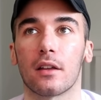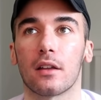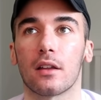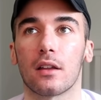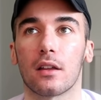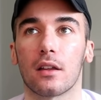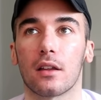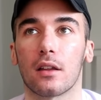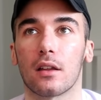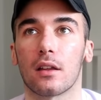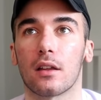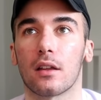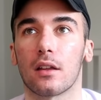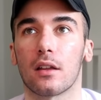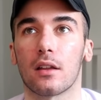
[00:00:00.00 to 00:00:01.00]

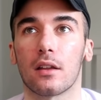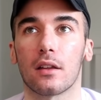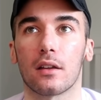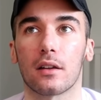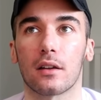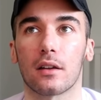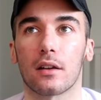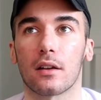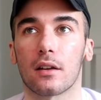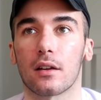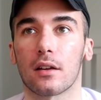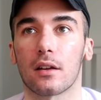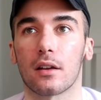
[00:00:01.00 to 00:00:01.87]
[no speech]